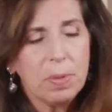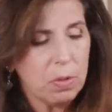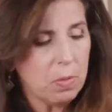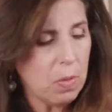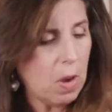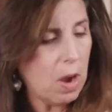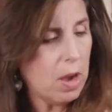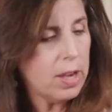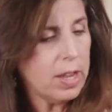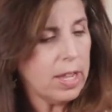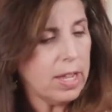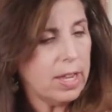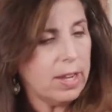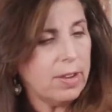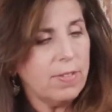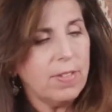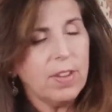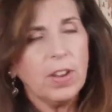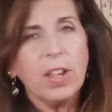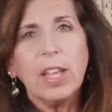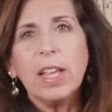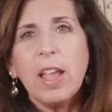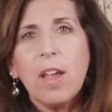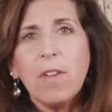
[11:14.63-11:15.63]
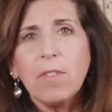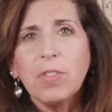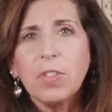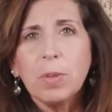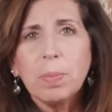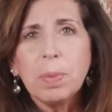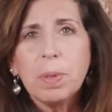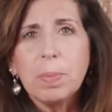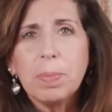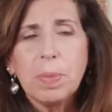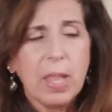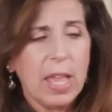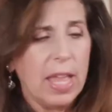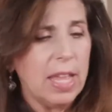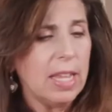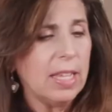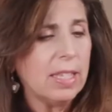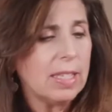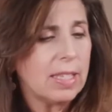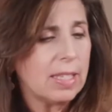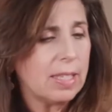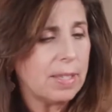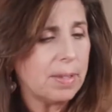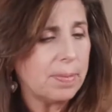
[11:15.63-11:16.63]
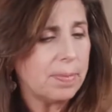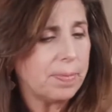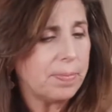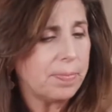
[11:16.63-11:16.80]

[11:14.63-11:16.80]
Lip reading: you are in a very comfortable place.